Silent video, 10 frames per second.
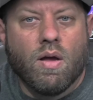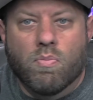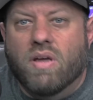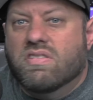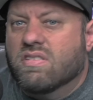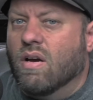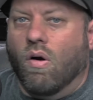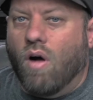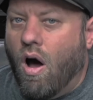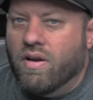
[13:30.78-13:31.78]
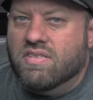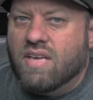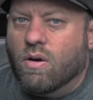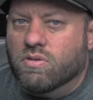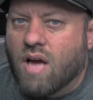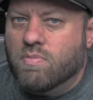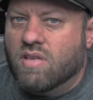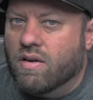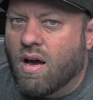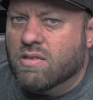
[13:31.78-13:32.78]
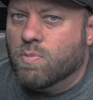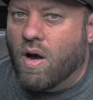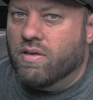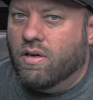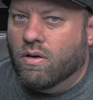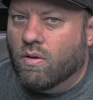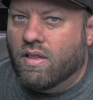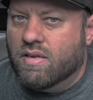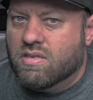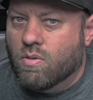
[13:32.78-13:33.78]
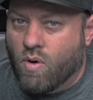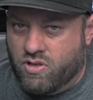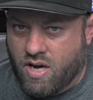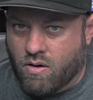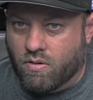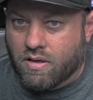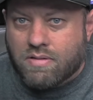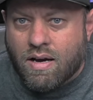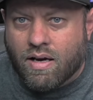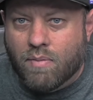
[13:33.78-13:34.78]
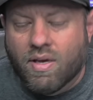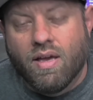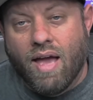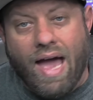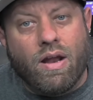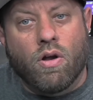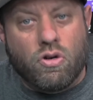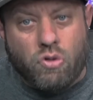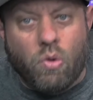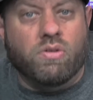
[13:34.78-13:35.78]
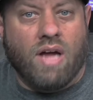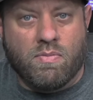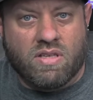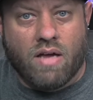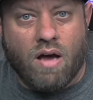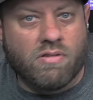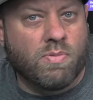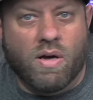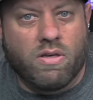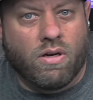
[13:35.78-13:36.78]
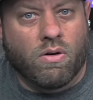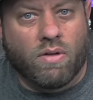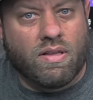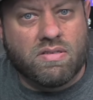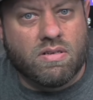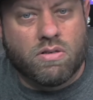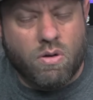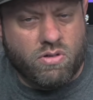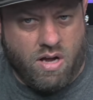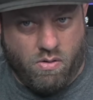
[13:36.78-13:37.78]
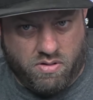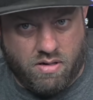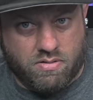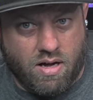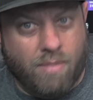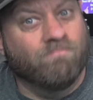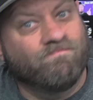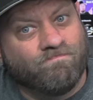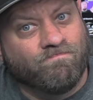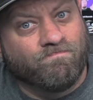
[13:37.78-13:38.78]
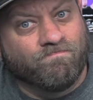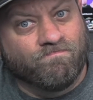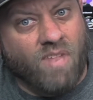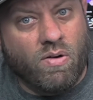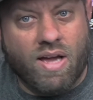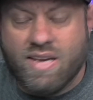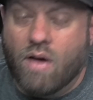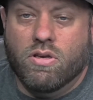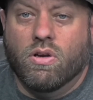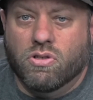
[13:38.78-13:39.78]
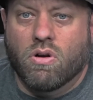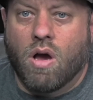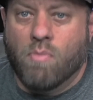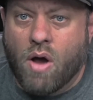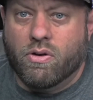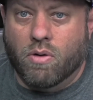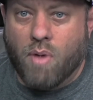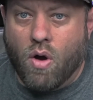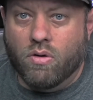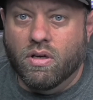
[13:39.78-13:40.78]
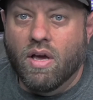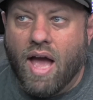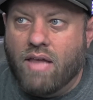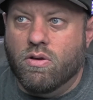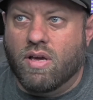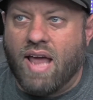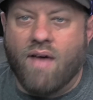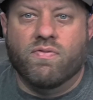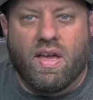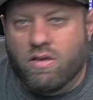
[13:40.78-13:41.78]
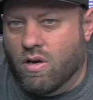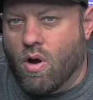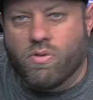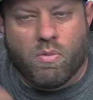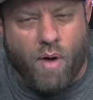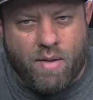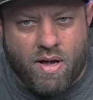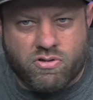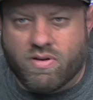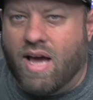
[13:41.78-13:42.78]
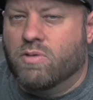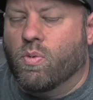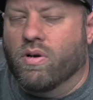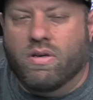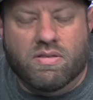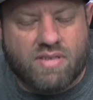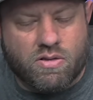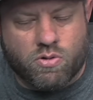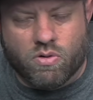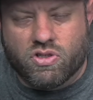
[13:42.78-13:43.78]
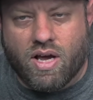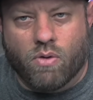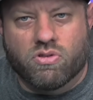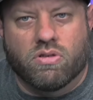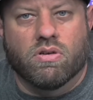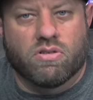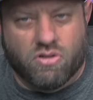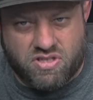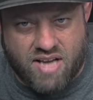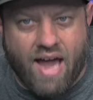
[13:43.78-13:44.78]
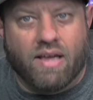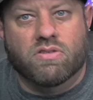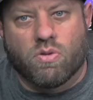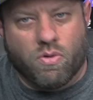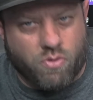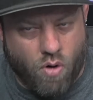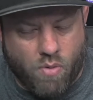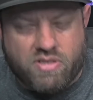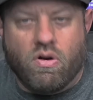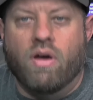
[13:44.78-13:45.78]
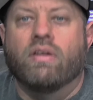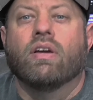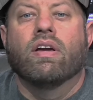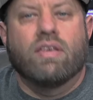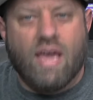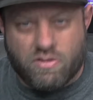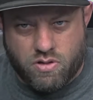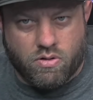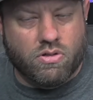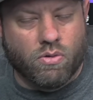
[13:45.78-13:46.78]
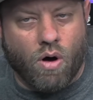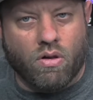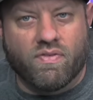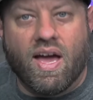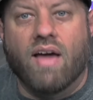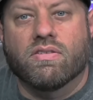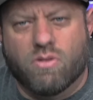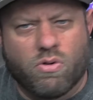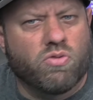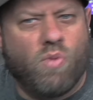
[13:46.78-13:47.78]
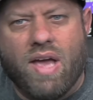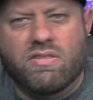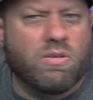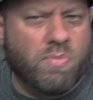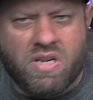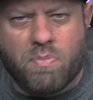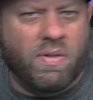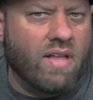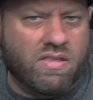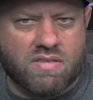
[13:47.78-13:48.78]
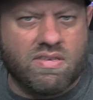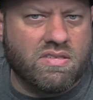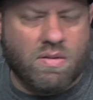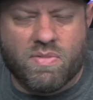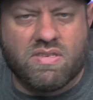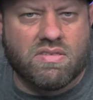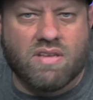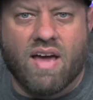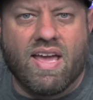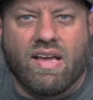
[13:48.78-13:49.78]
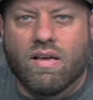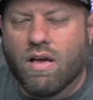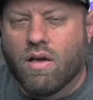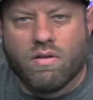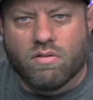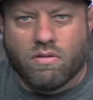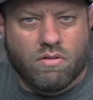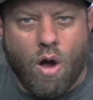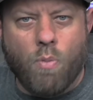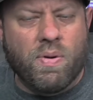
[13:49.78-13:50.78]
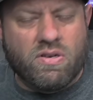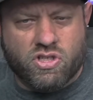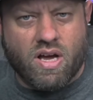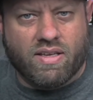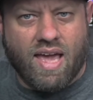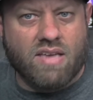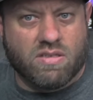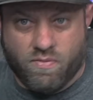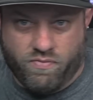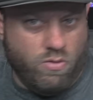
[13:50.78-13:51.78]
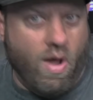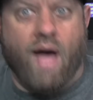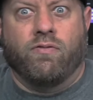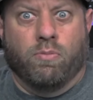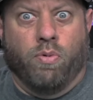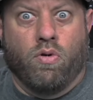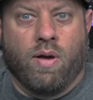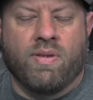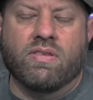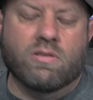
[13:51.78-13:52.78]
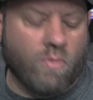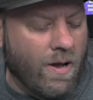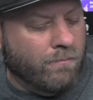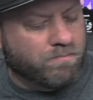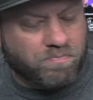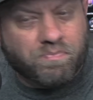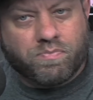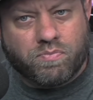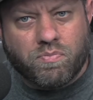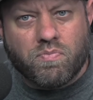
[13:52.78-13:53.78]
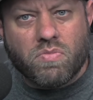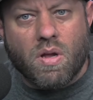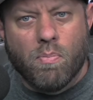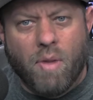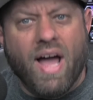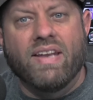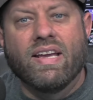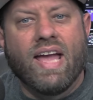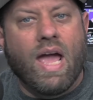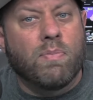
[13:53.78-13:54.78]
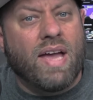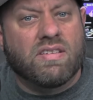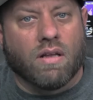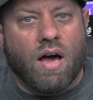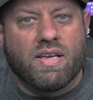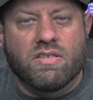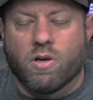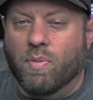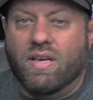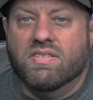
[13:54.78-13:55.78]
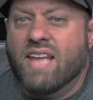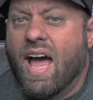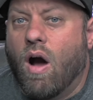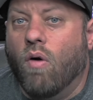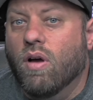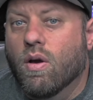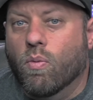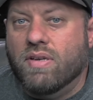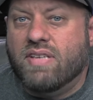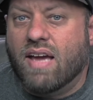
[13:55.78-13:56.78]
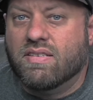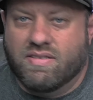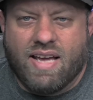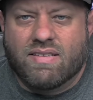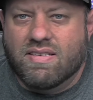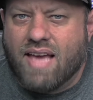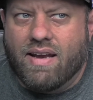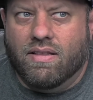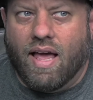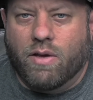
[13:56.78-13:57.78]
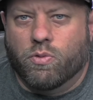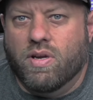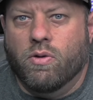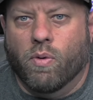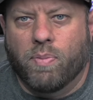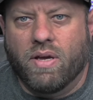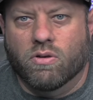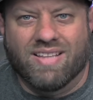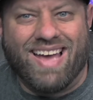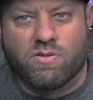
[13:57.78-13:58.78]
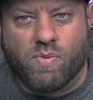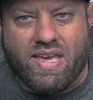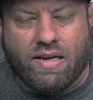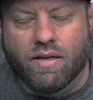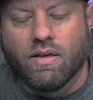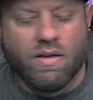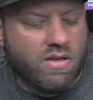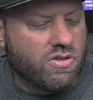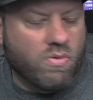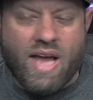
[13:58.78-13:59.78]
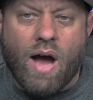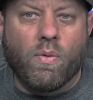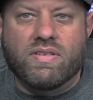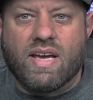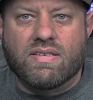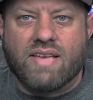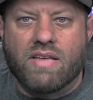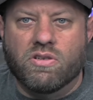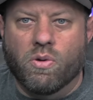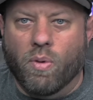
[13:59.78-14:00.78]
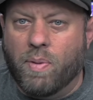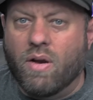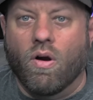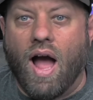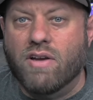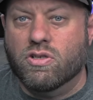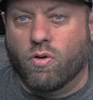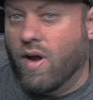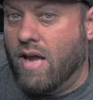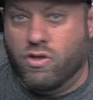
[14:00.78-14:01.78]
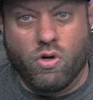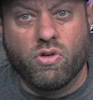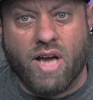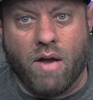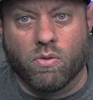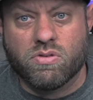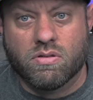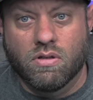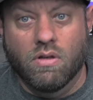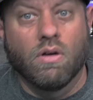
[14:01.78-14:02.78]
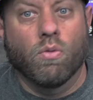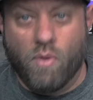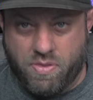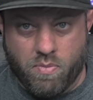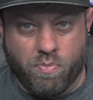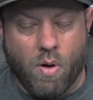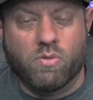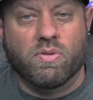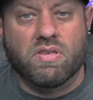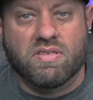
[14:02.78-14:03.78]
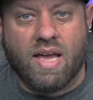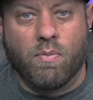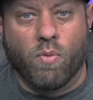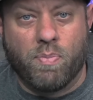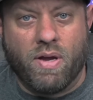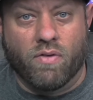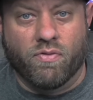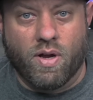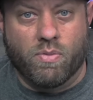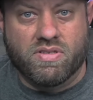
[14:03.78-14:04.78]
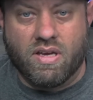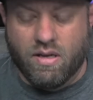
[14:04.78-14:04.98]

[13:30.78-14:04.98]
but still on a single time slot hotspot, you can only listen to one channel at a time, and on a dual time slot hotspot, you can only listen to two channels at a time. Okay. Now you can turn on monitor mode and you can have and you can go in the Brandmeister dashboard and you can set certain channels to, to static so that they're always on. Yes, you can do all of that. So there's ways to manipulate the system. This is not a open and shut case of you have to program it this way. But it makes it a lot easier because now when Texas Texas added like three new repeaters last week. So now when Texas adds a new repeater, I just create two channels with the, both with the same repeater frequency